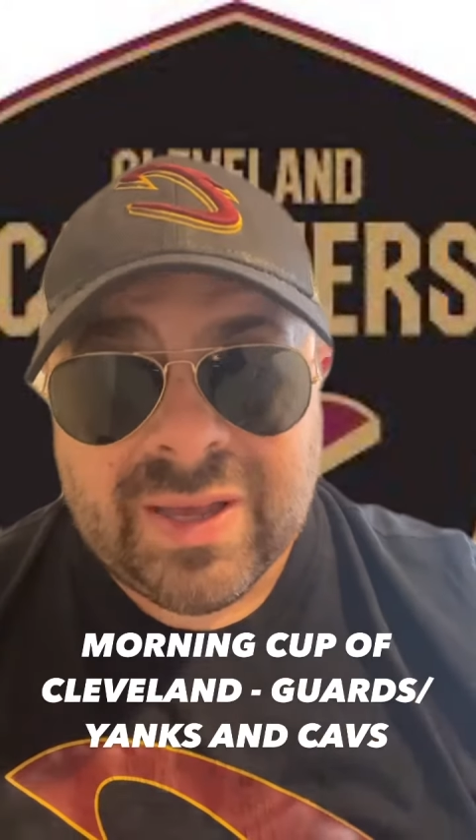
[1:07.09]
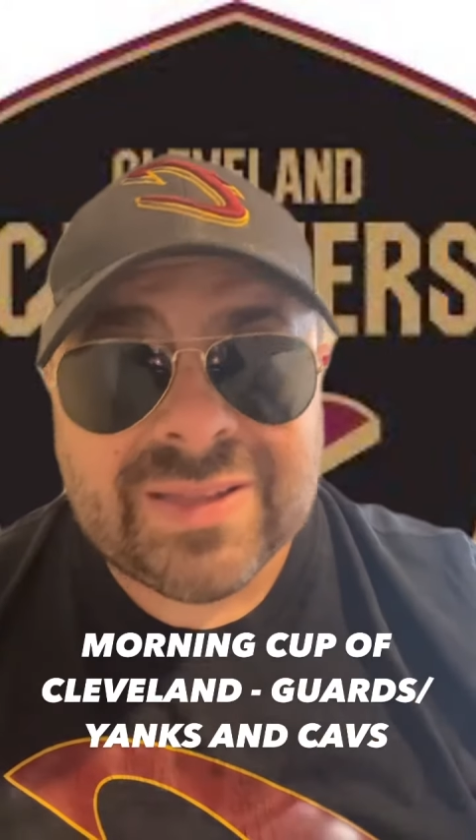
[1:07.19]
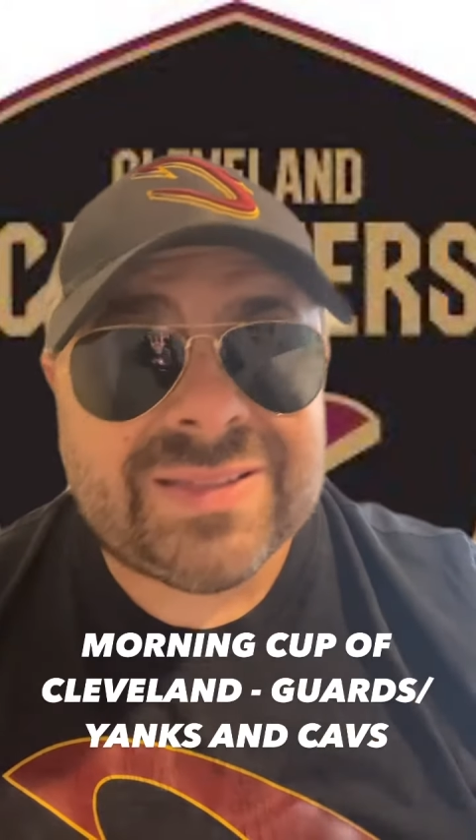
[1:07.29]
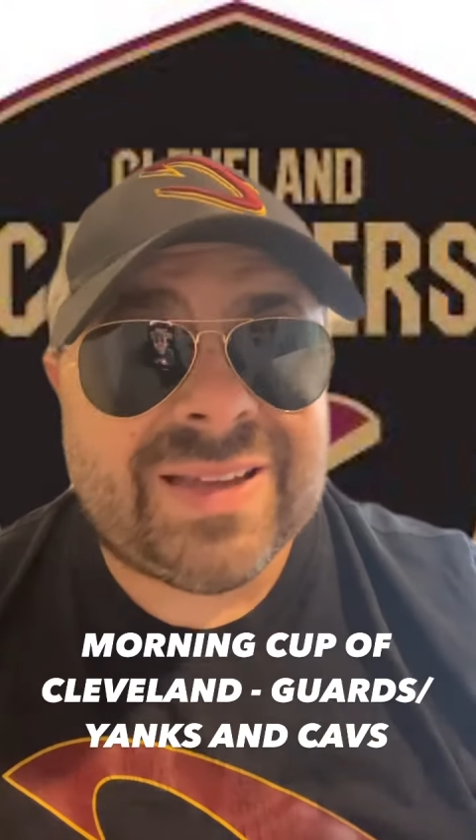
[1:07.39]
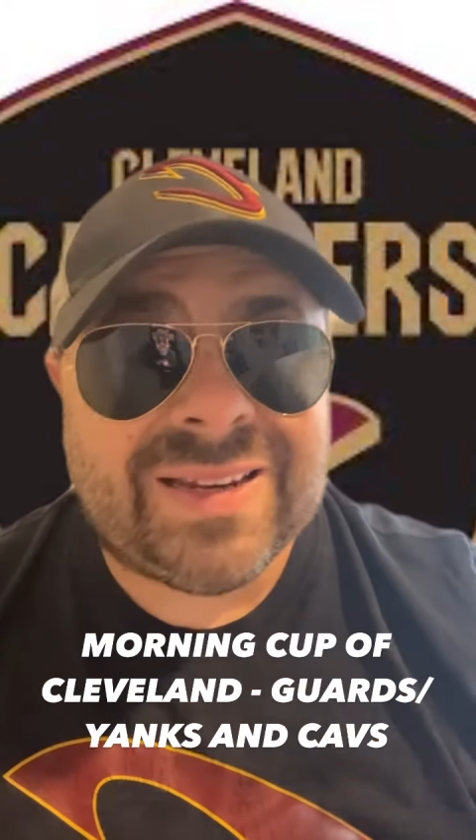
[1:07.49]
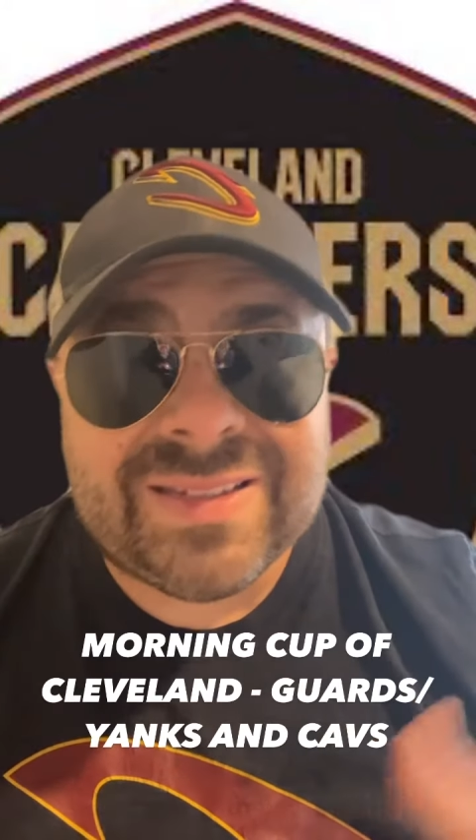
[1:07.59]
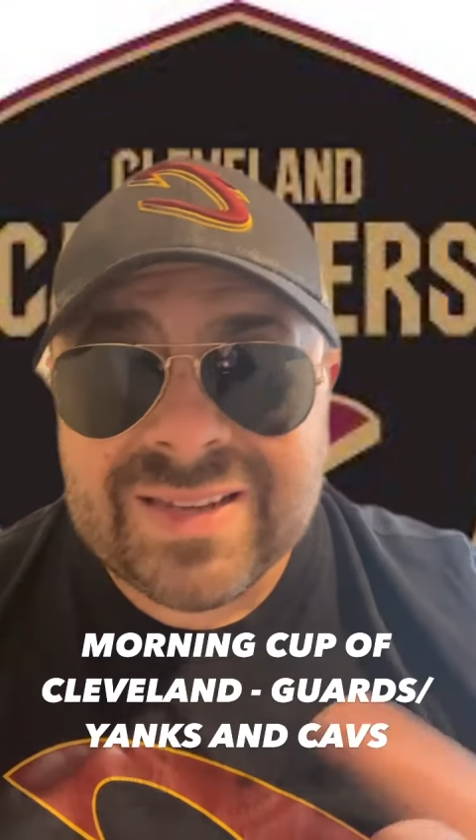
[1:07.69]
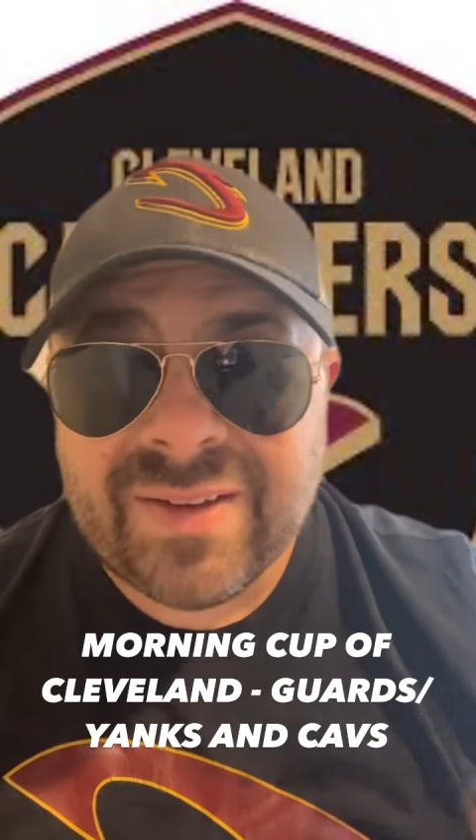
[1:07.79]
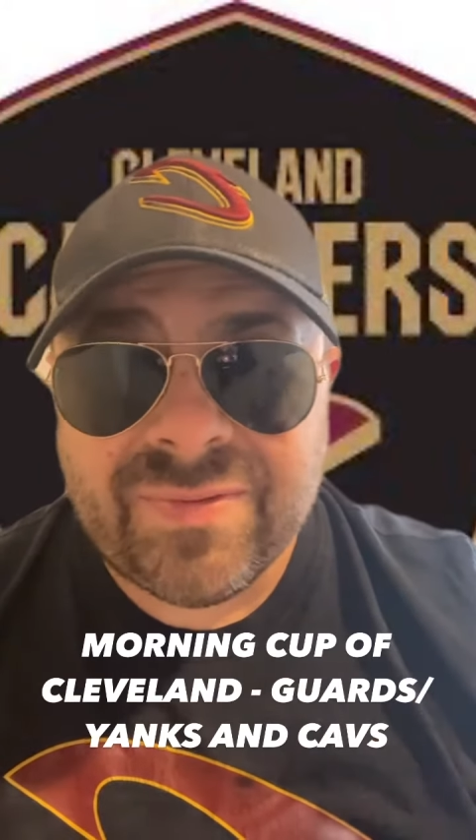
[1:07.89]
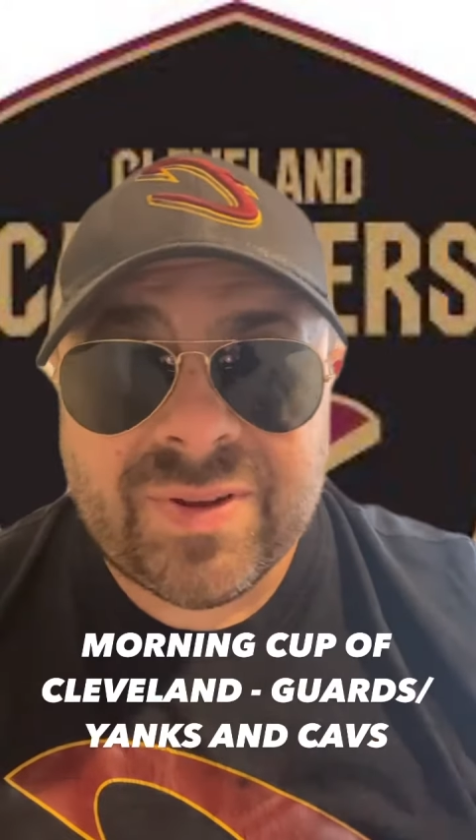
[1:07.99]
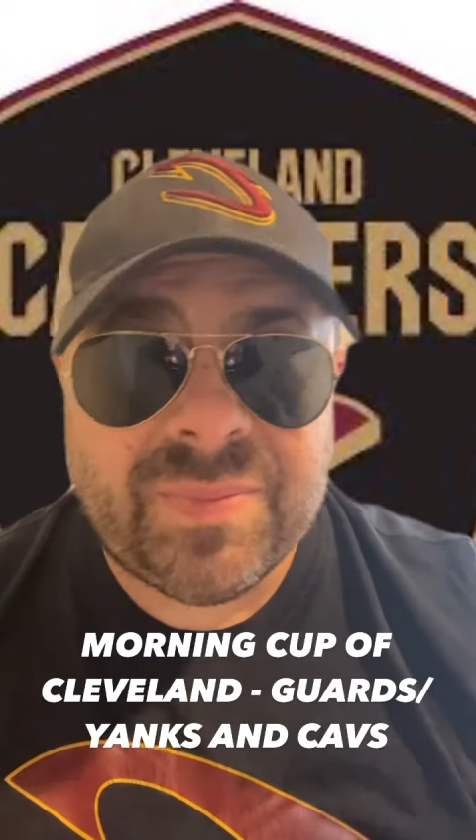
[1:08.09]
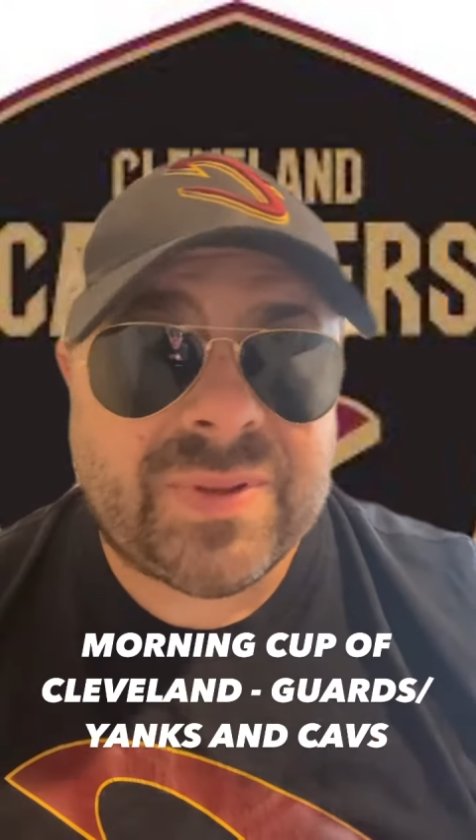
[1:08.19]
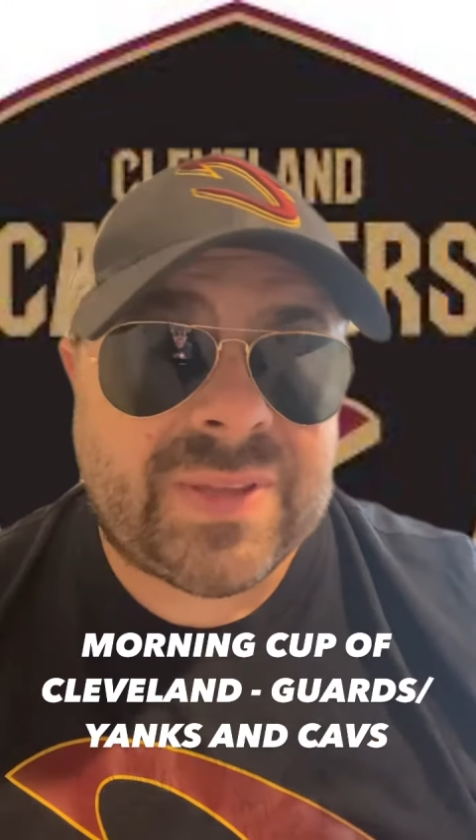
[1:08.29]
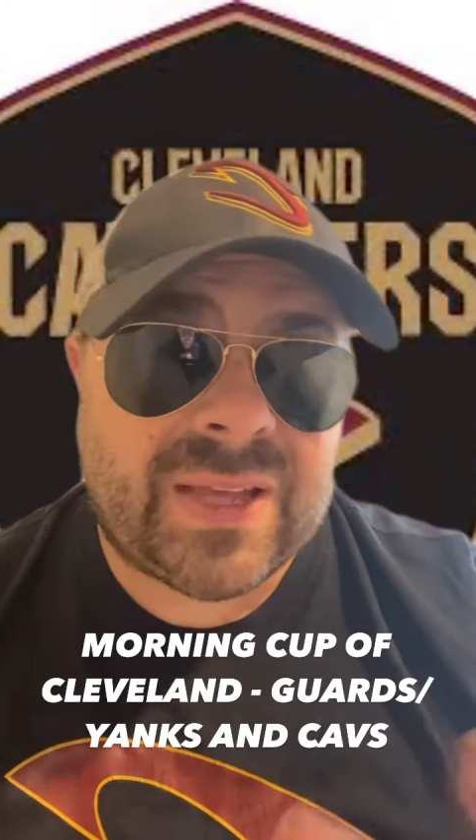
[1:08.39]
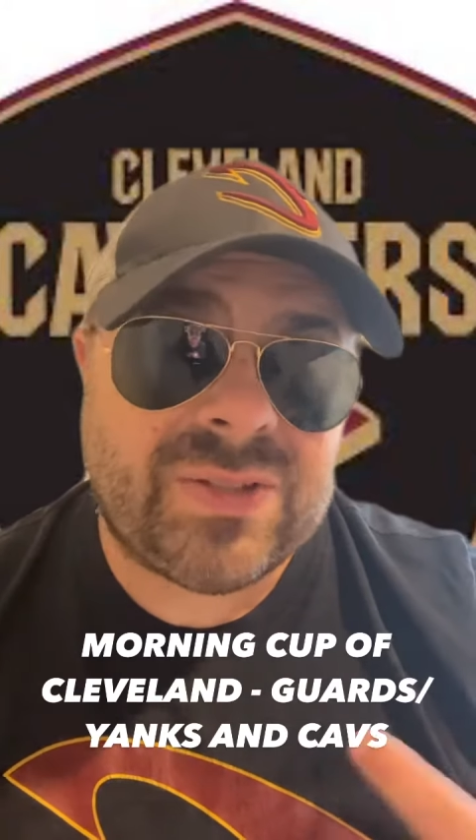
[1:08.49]
It's not definite, but
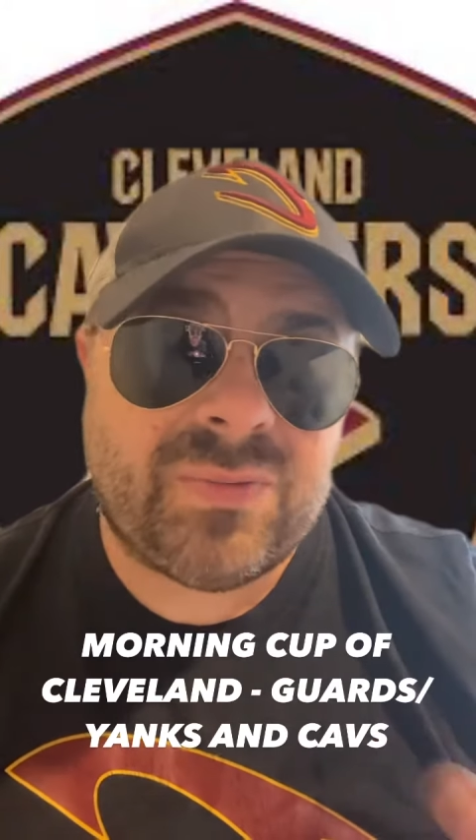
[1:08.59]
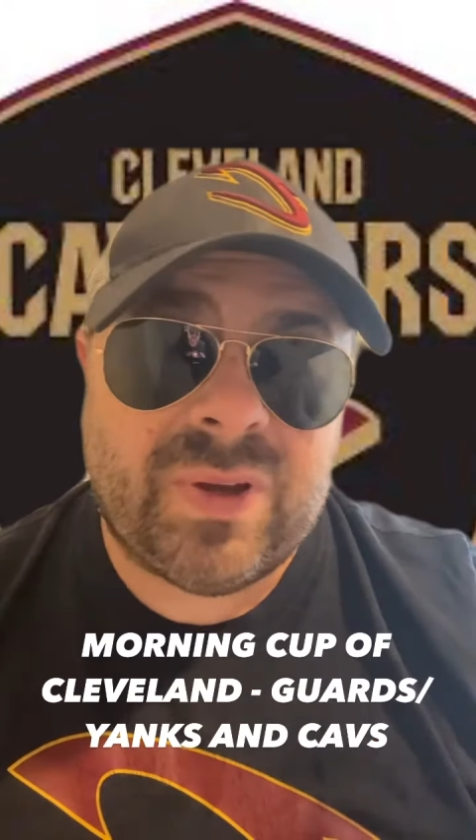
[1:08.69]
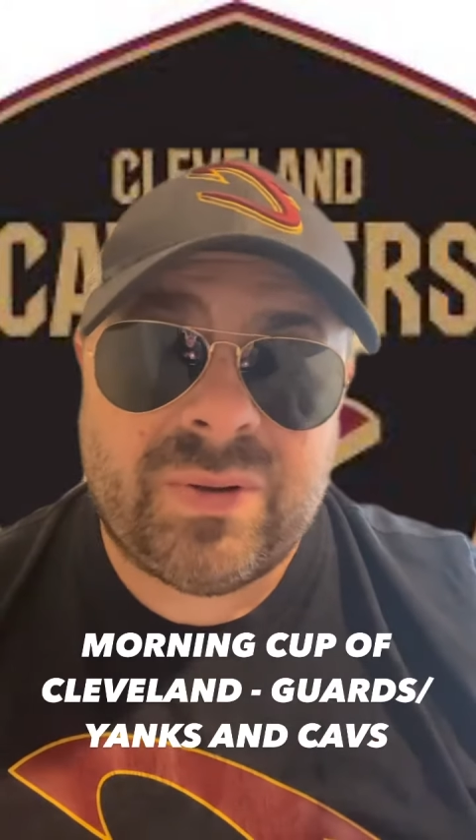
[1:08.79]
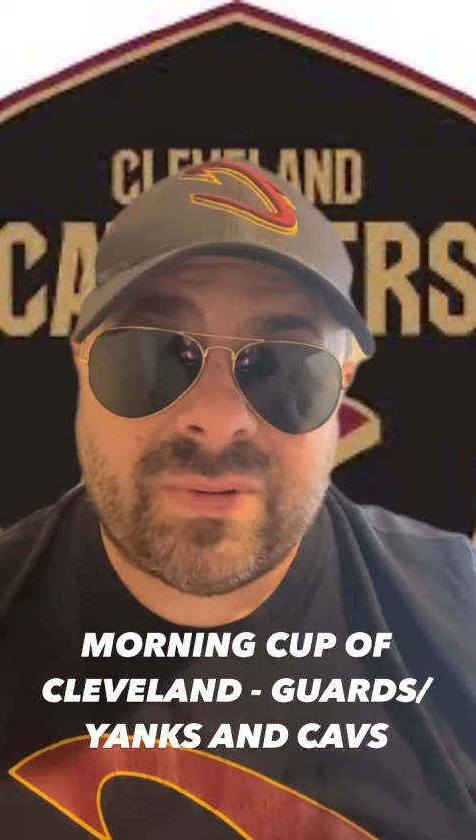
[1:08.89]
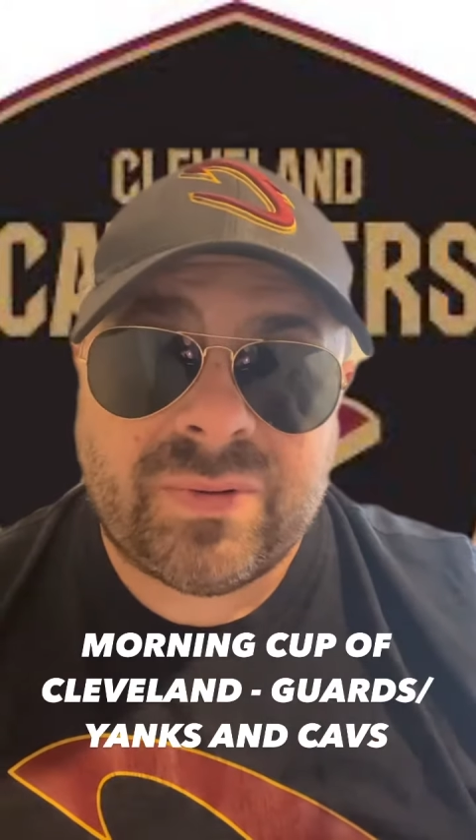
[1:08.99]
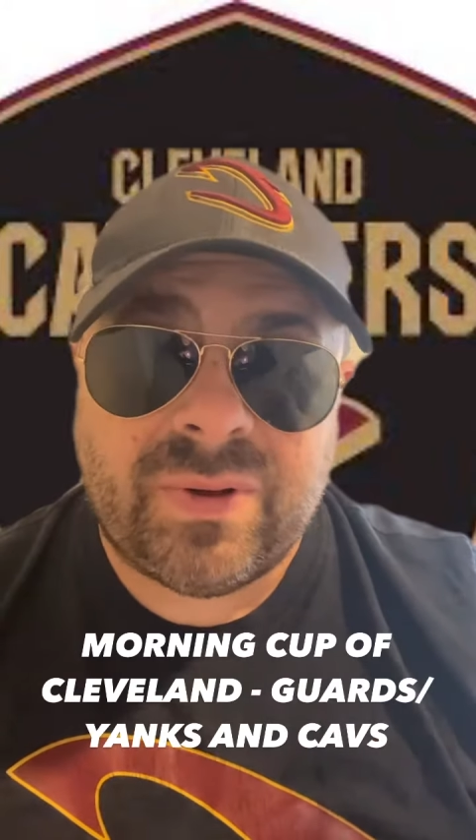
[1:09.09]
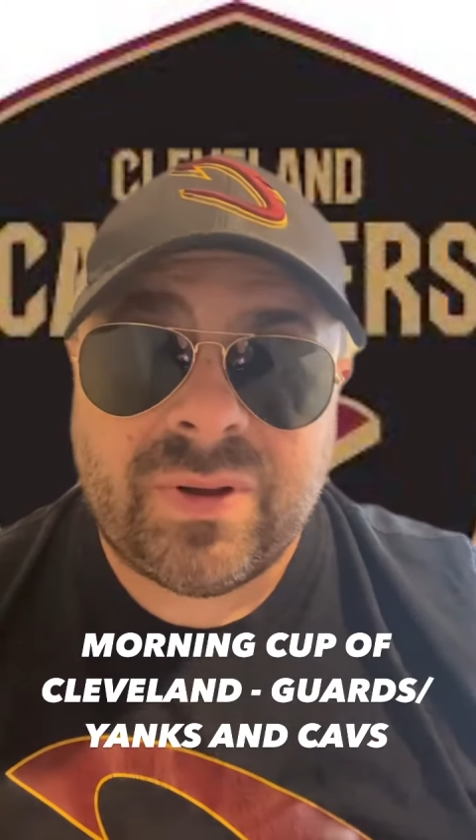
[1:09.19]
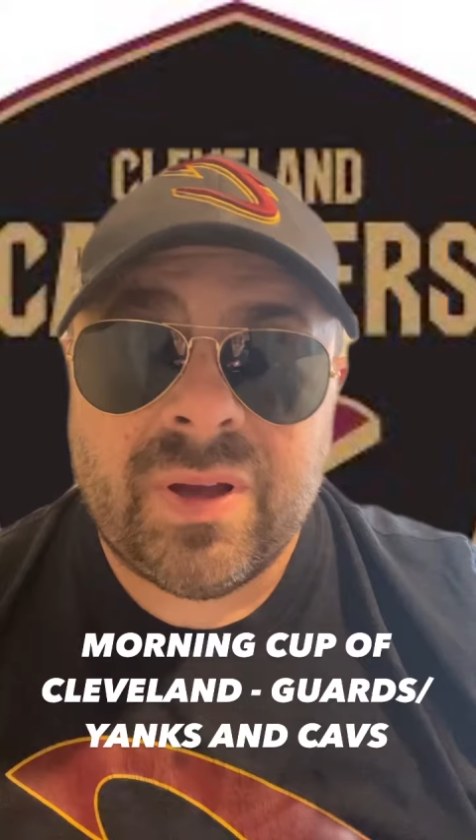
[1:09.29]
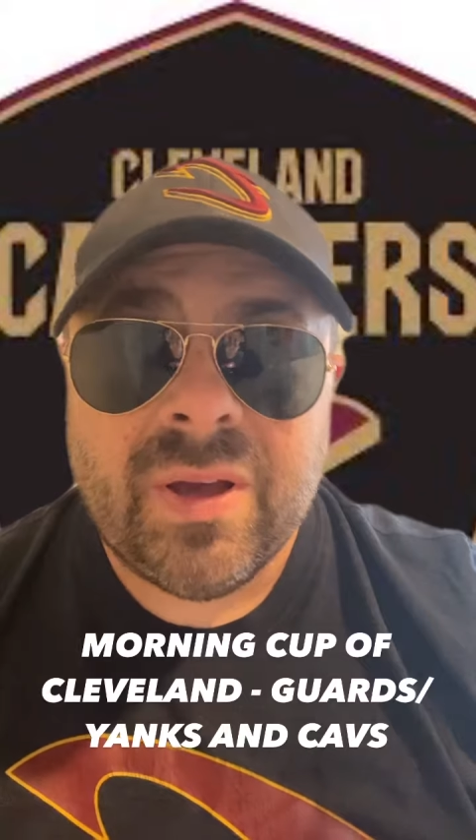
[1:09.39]
that's the way it would look.